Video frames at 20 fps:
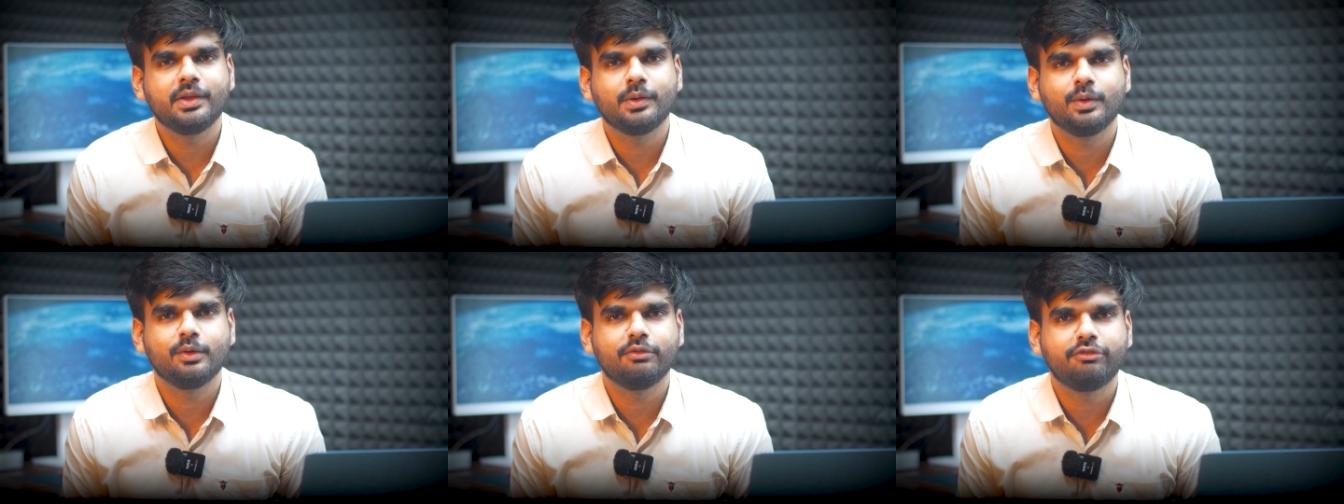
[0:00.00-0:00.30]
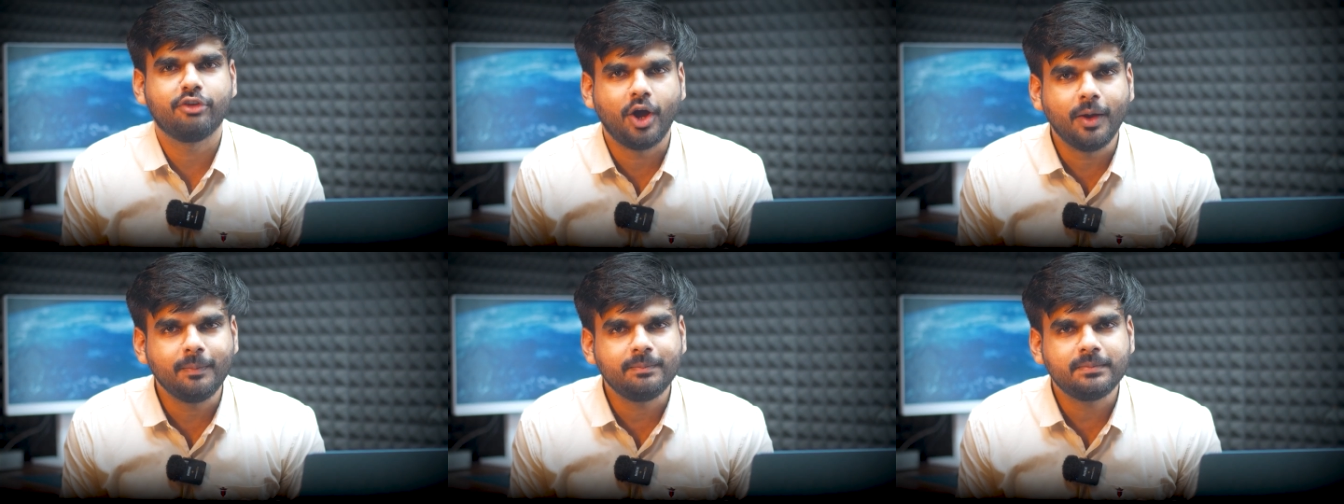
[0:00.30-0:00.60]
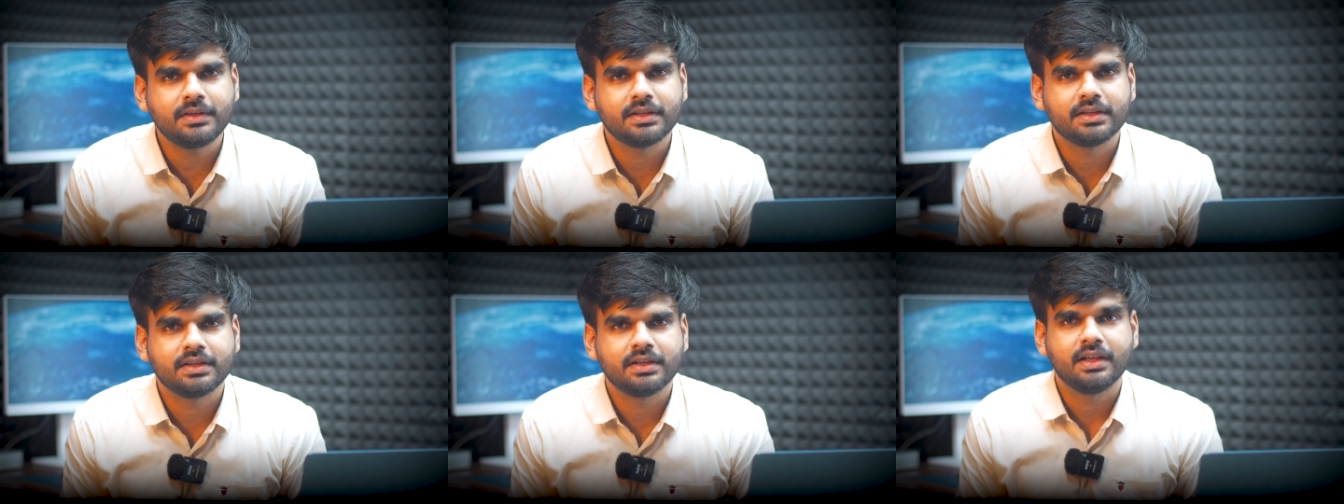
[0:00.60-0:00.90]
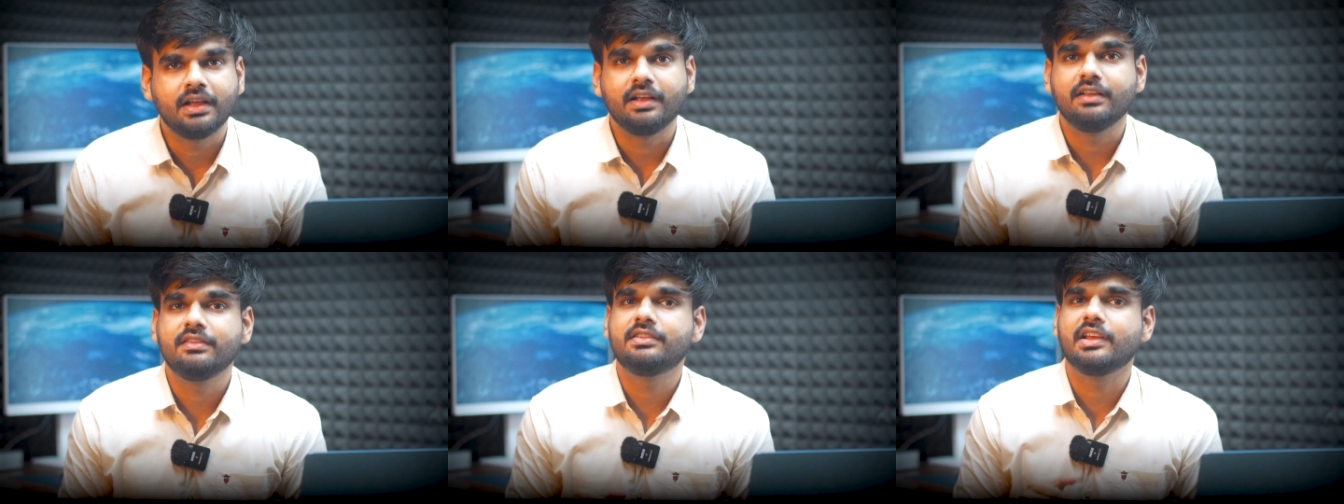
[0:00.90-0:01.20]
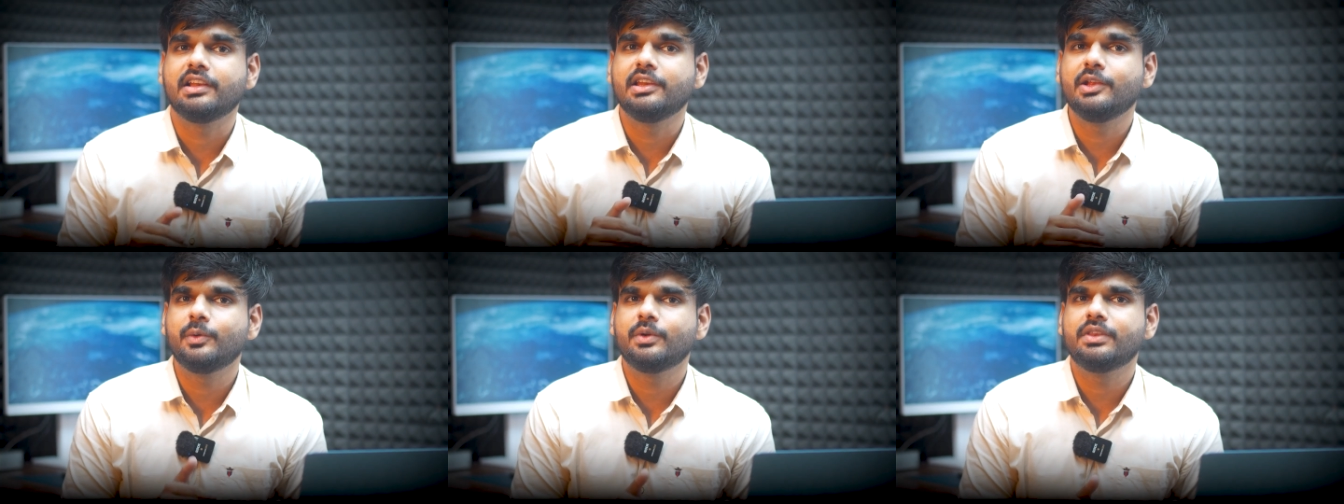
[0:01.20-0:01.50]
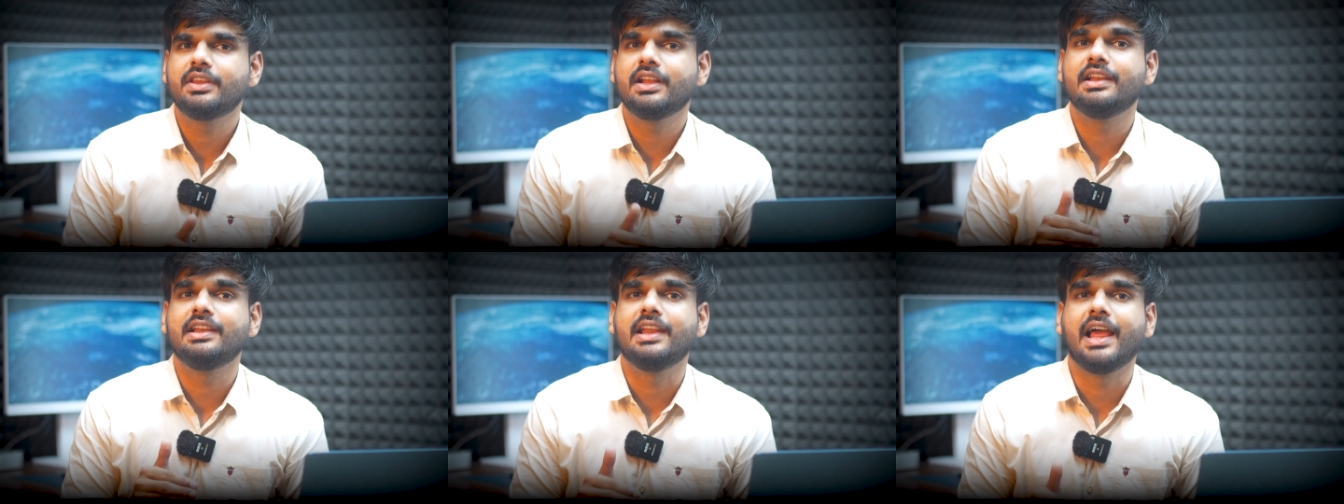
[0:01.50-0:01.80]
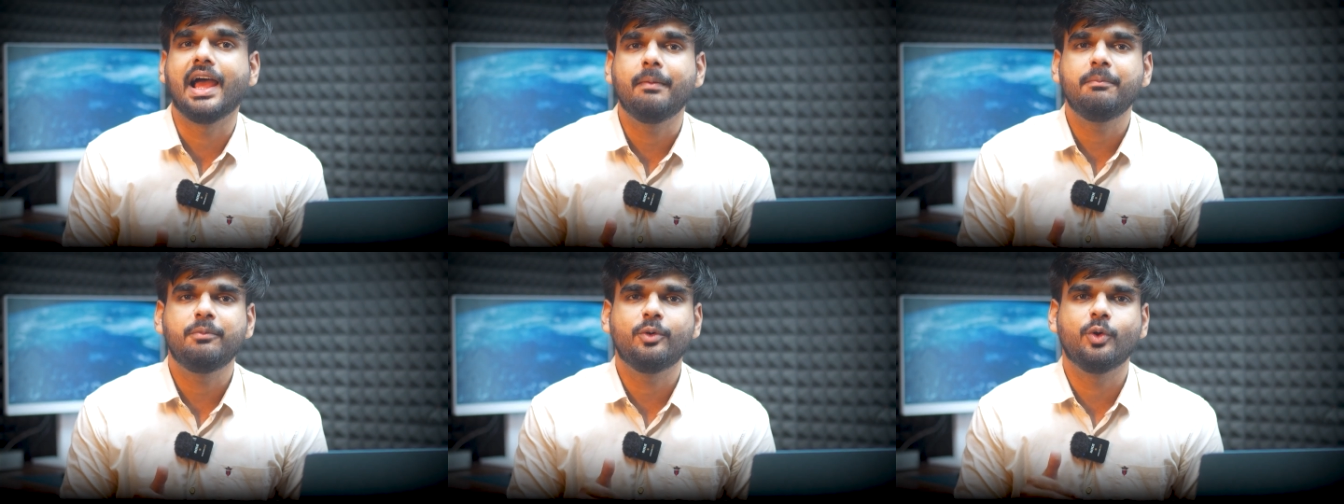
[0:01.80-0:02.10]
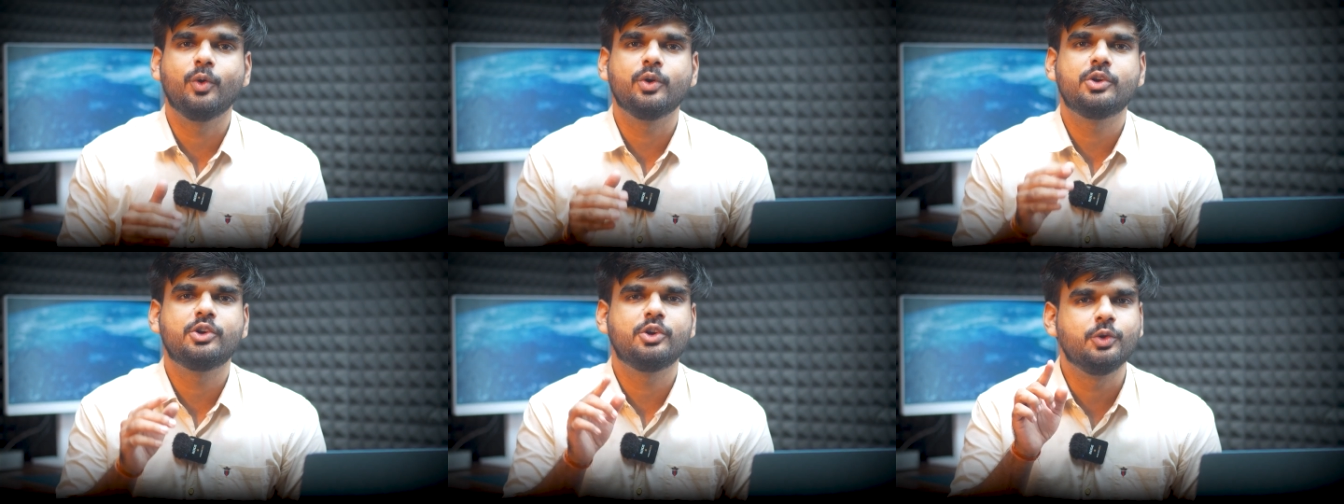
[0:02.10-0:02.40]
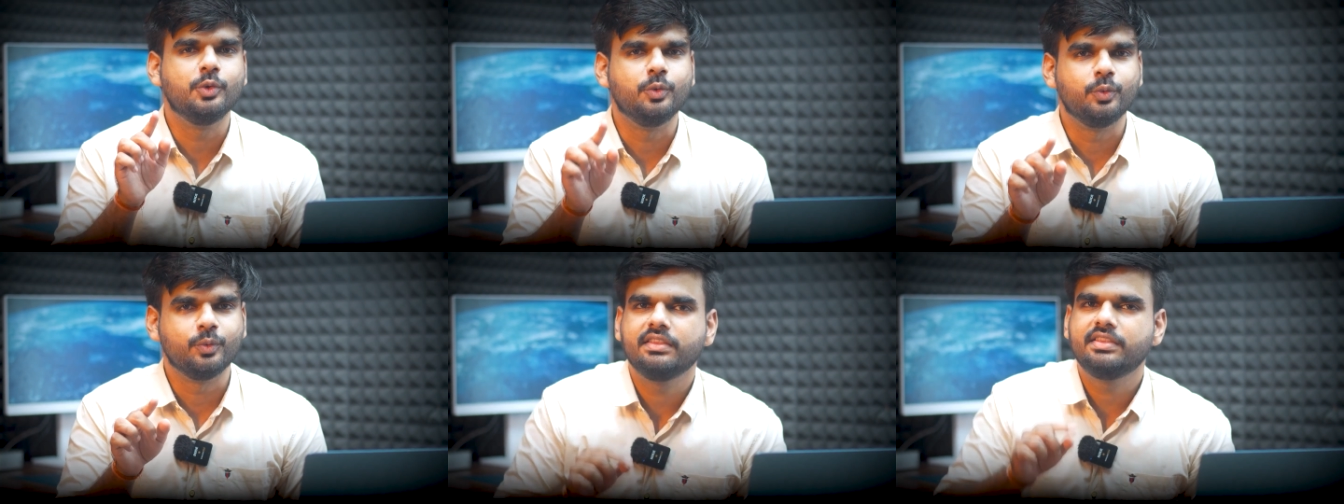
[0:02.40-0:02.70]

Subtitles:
the uniform, salute the lab coat too.